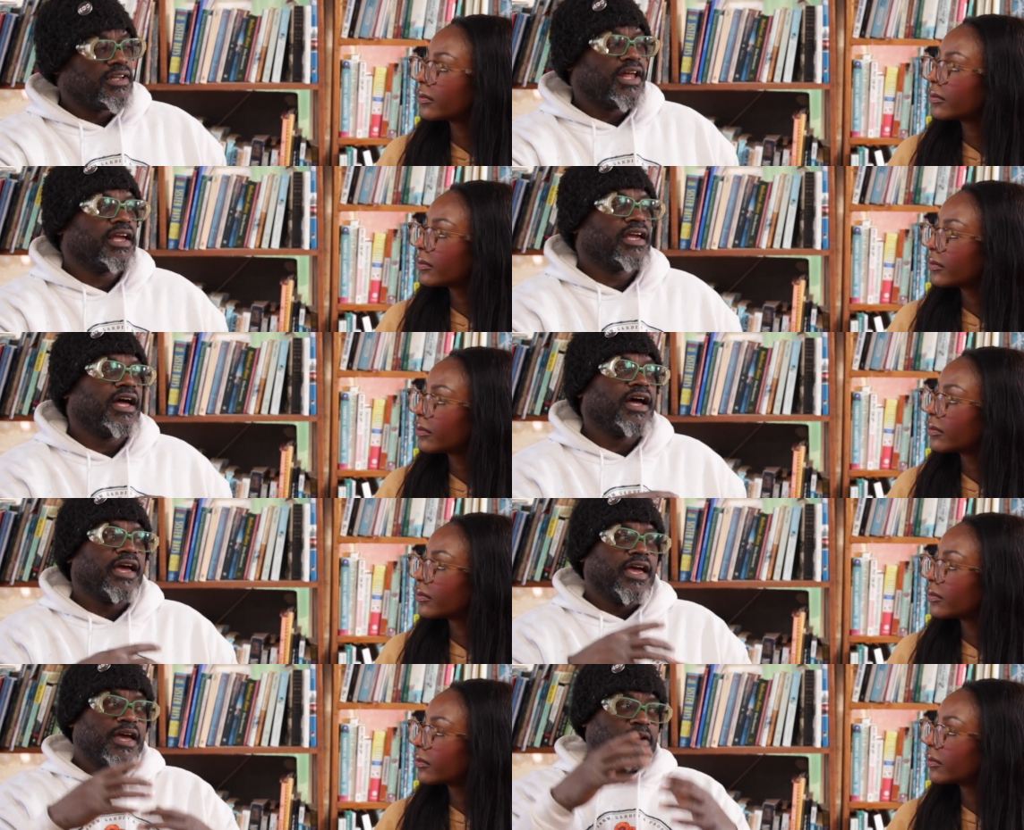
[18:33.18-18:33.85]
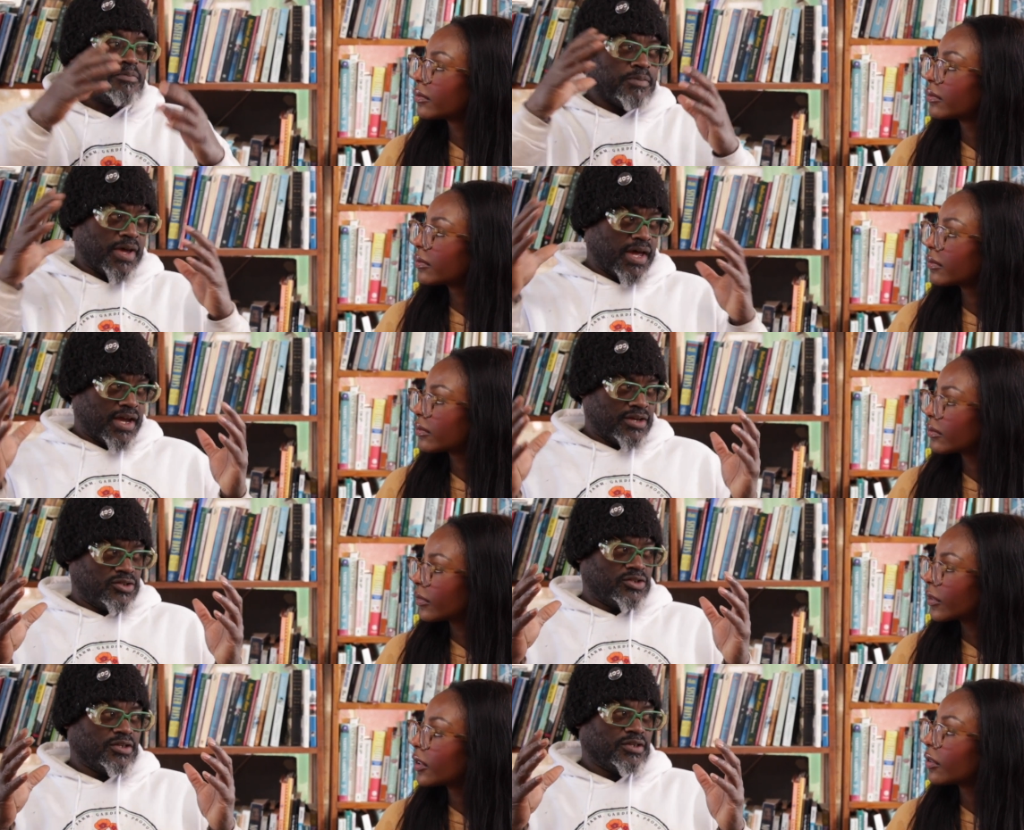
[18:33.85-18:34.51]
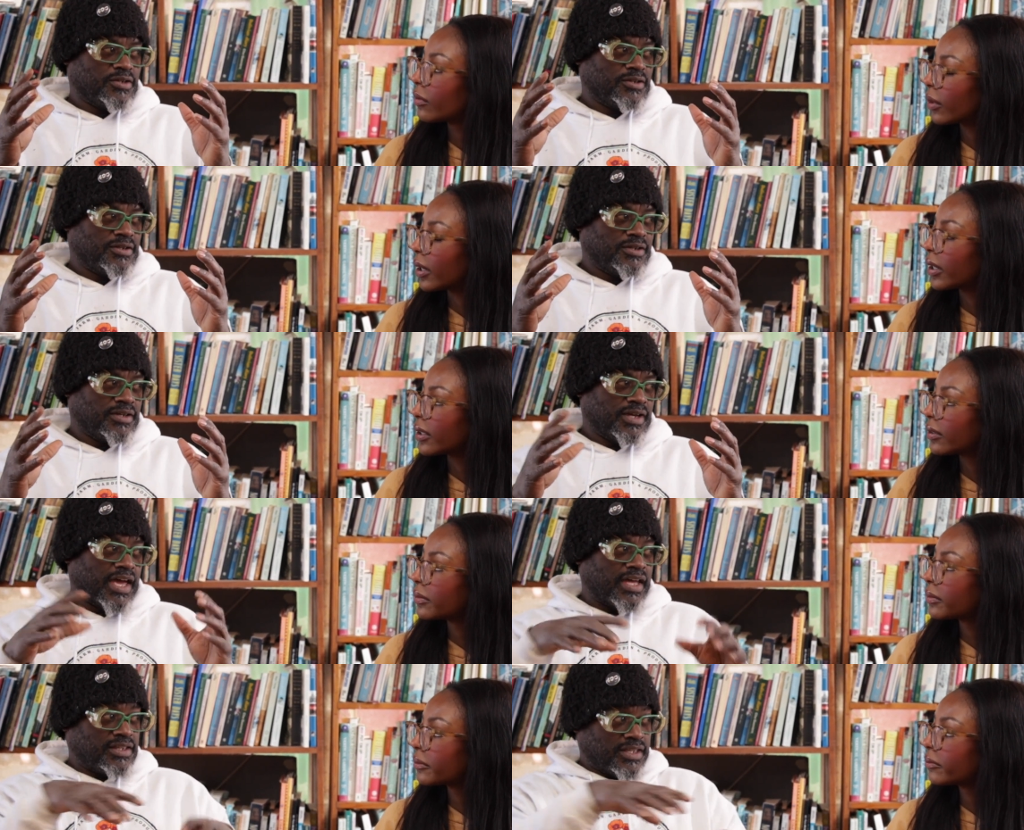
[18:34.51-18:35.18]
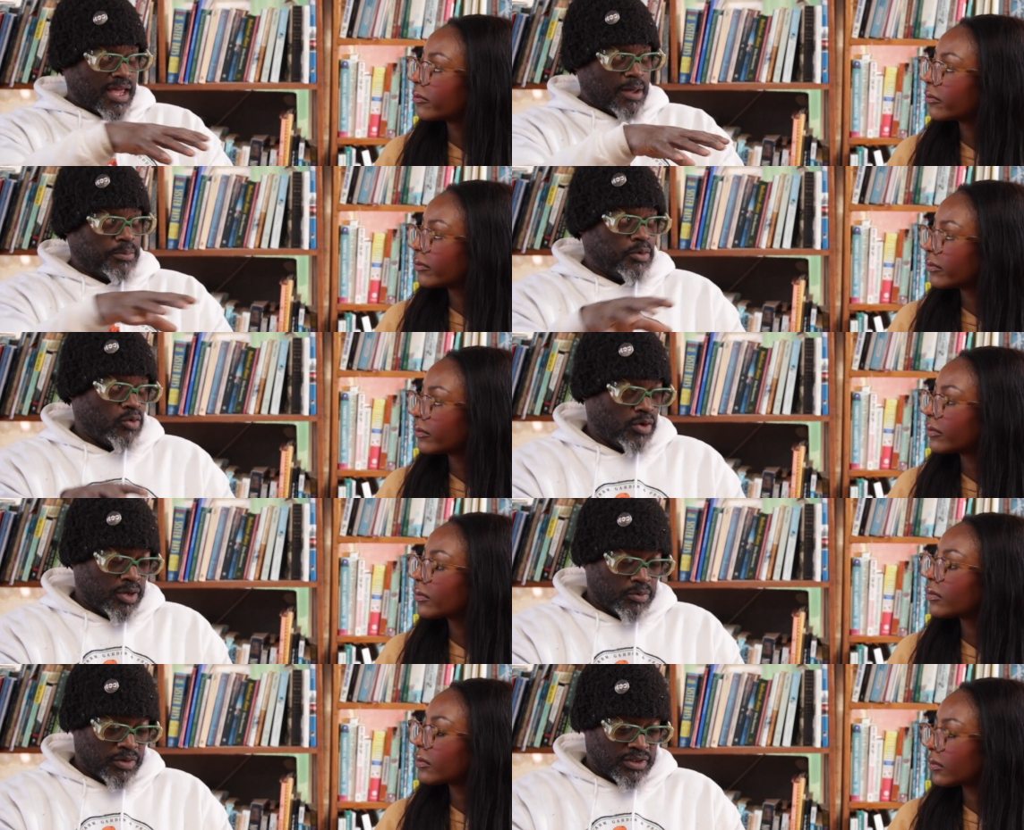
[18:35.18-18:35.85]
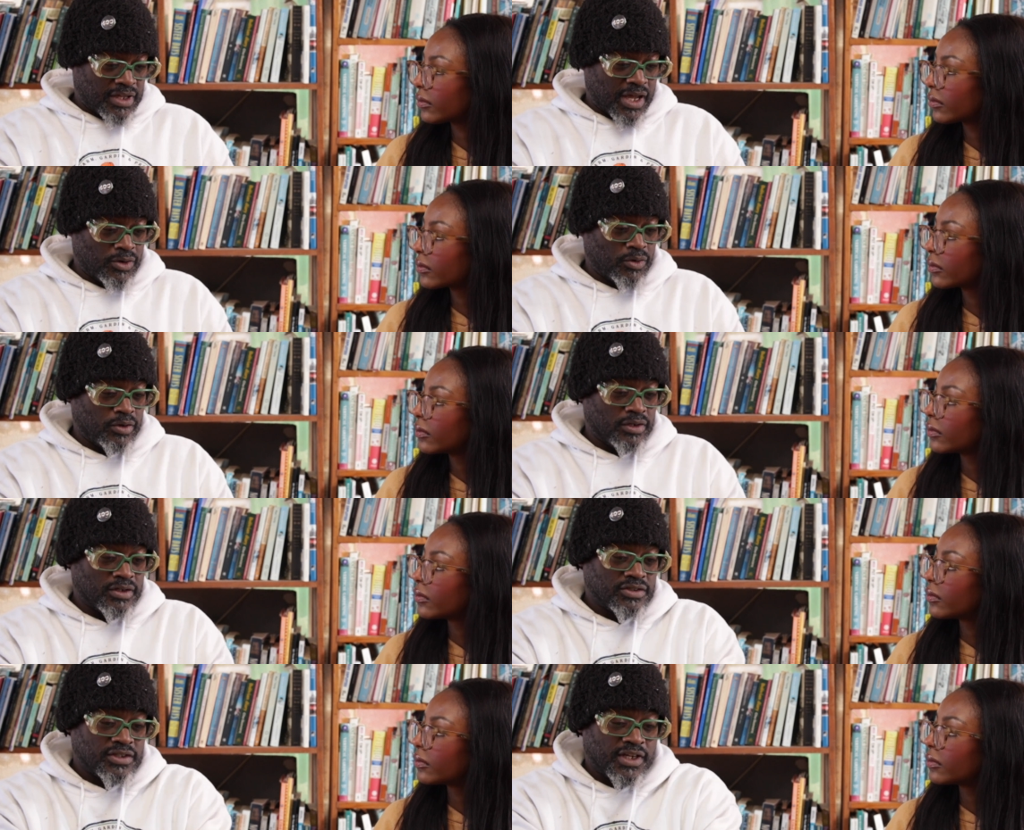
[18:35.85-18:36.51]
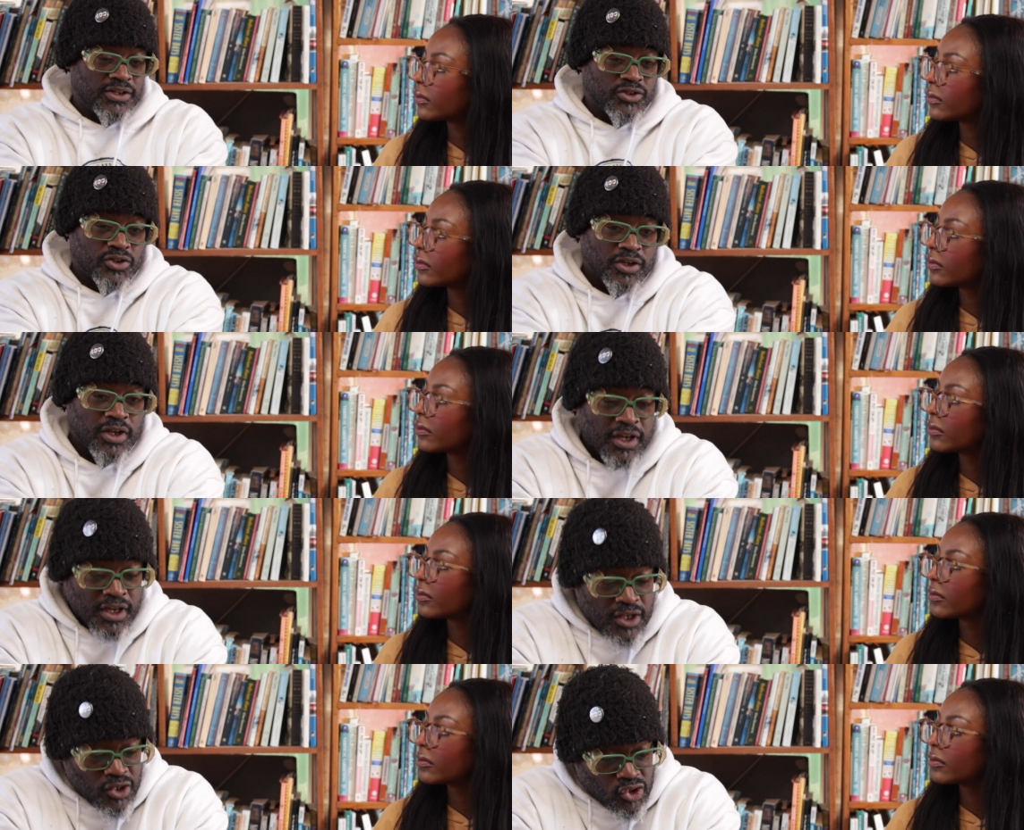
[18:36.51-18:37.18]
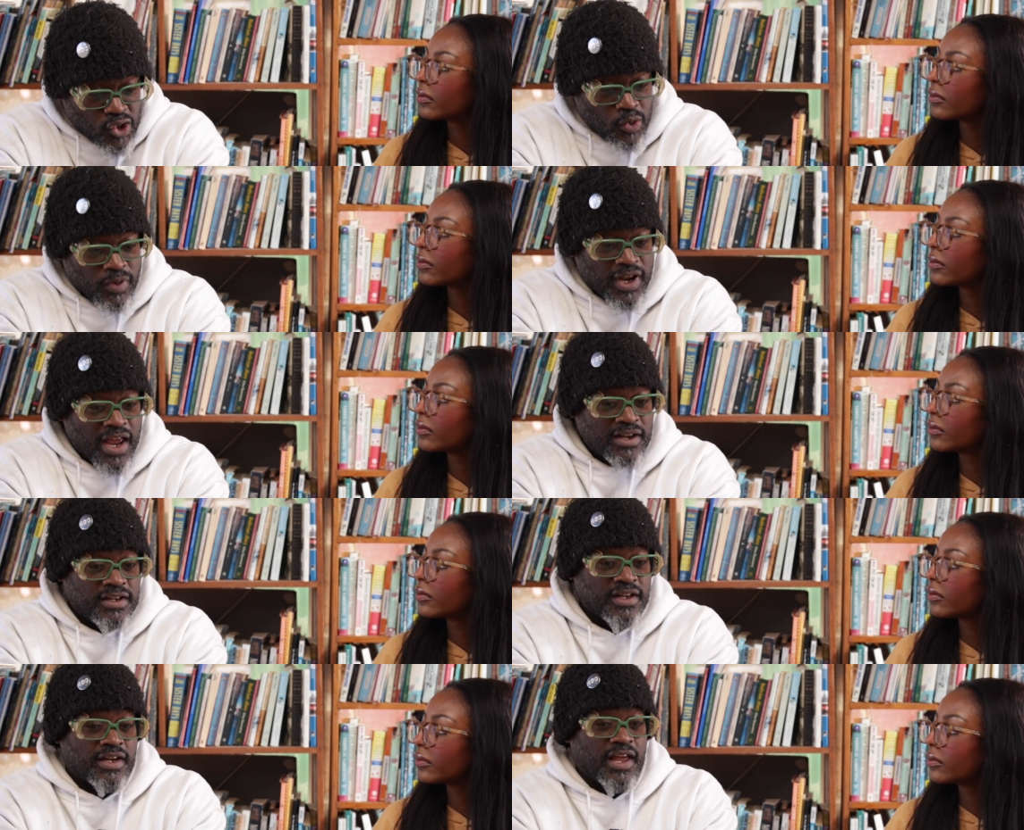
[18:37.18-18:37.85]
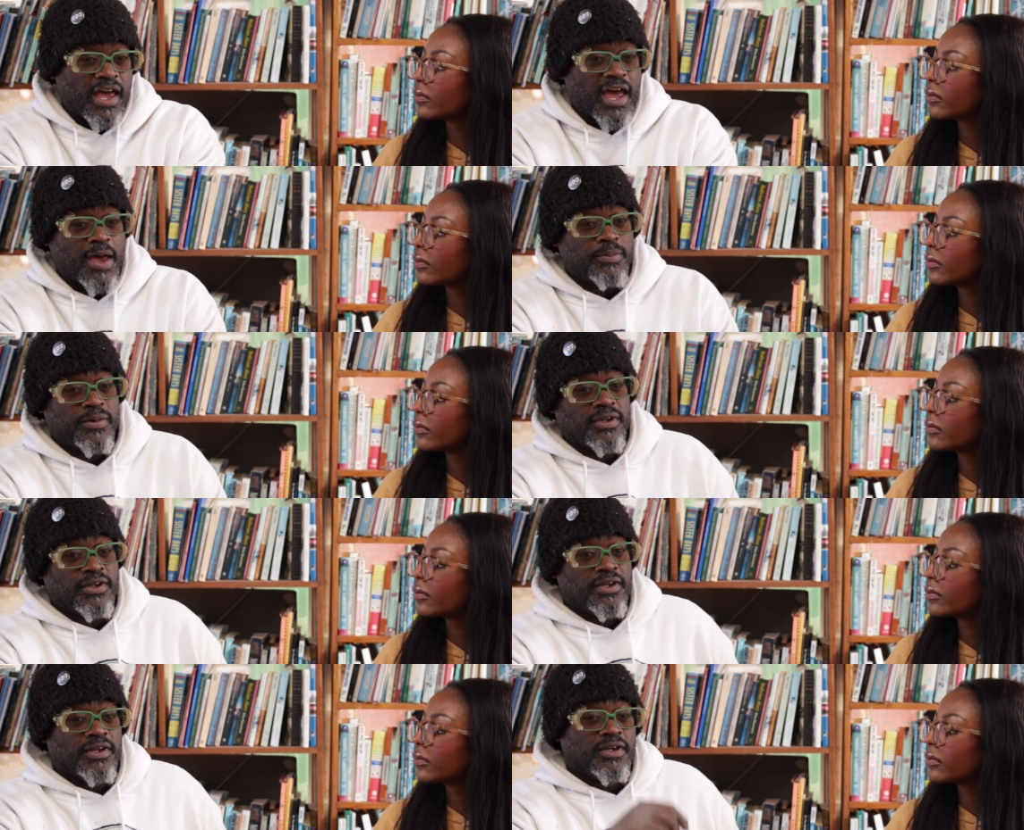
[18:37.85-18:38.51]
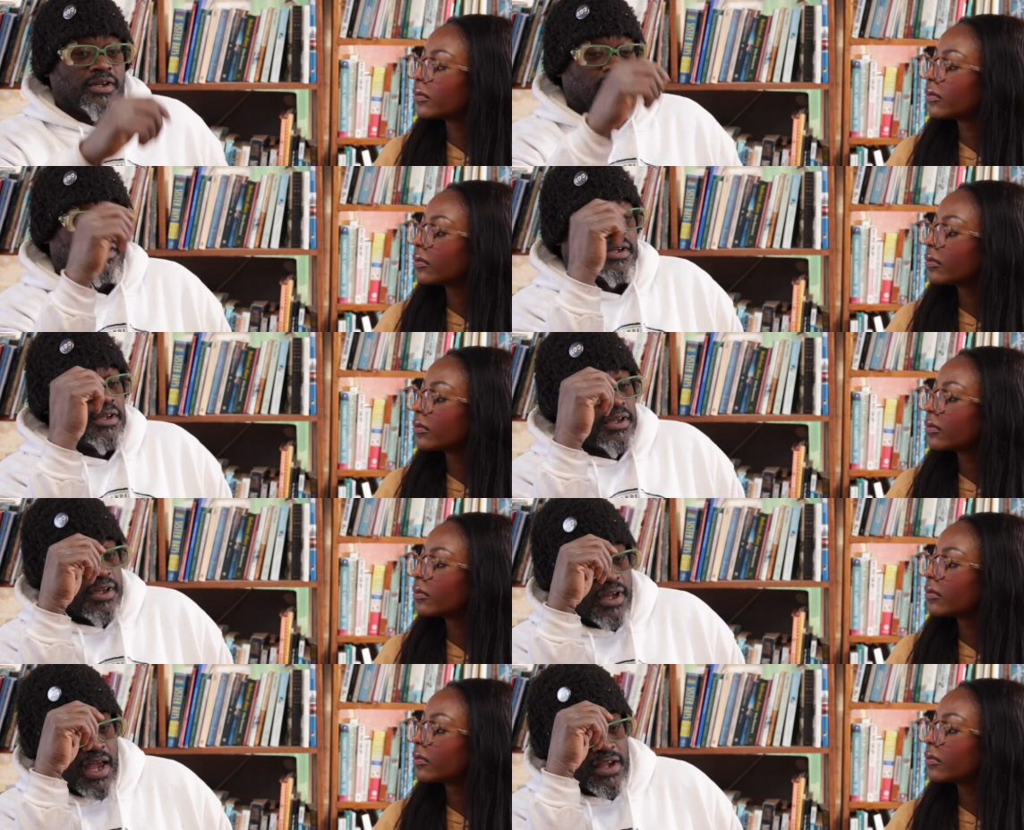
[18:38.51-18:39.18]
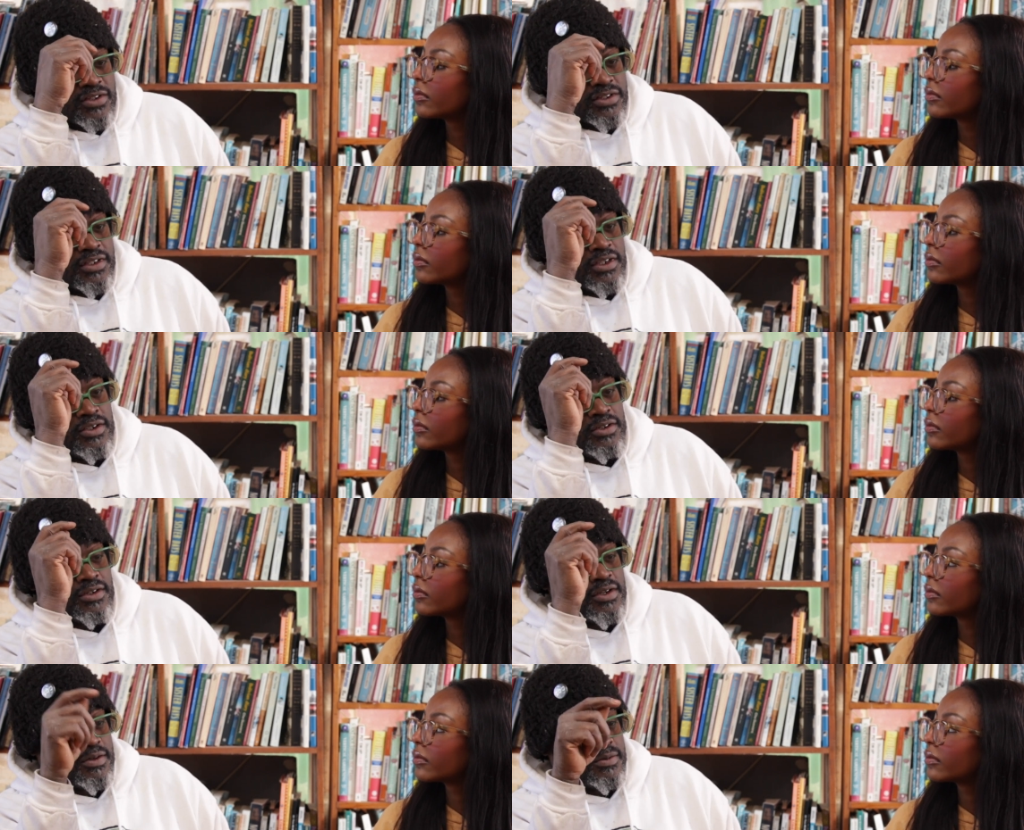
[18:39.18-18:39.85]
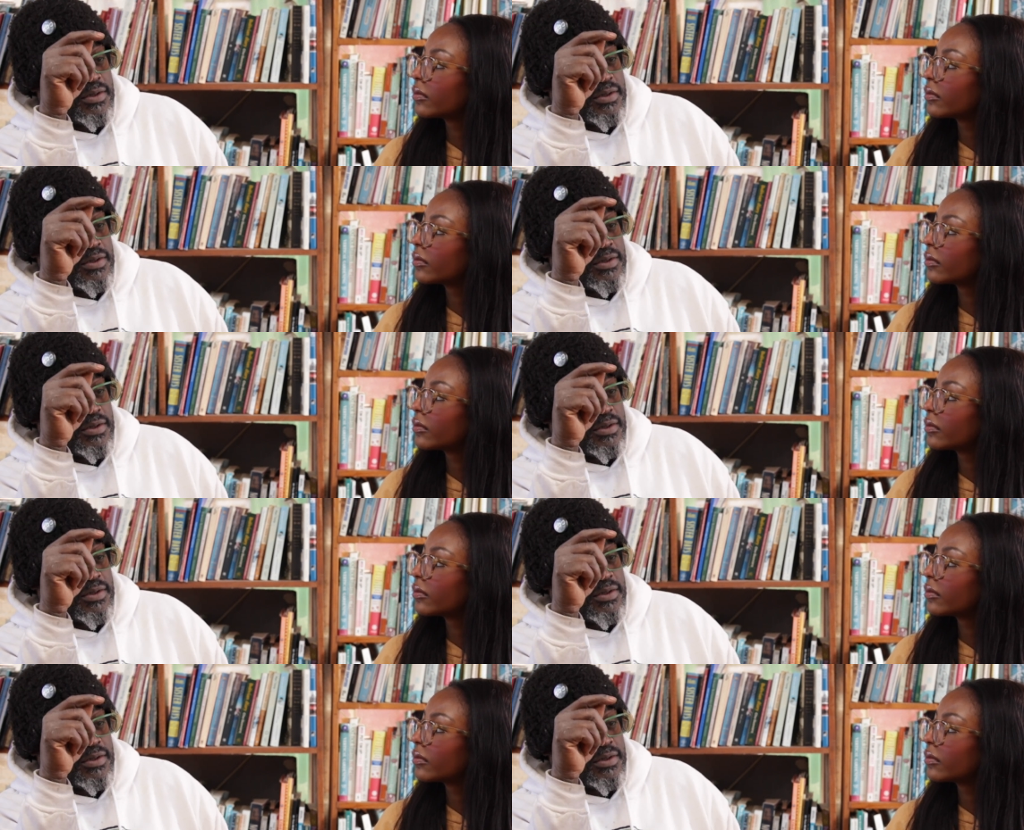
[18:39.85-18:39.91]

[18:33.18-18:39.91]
Speaker 1: like I had imagined right. at that point with that organization. So when that didn't happen, I said, you know